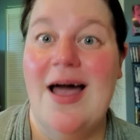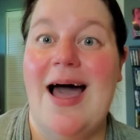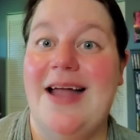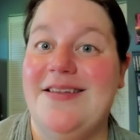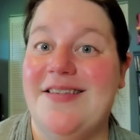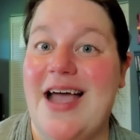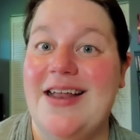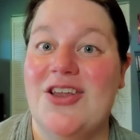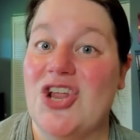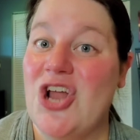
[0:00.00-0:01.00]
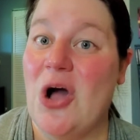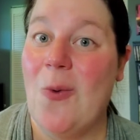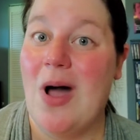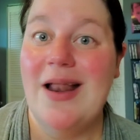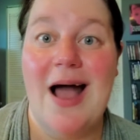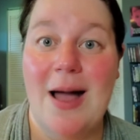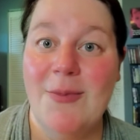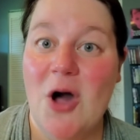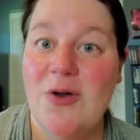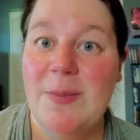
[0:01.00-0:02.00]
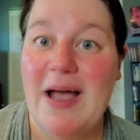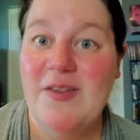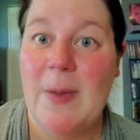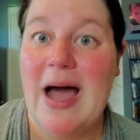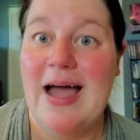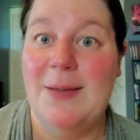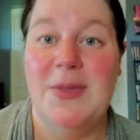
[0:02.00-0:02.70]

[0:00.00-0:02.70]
I decided, you know what, I'm going to Best Buy,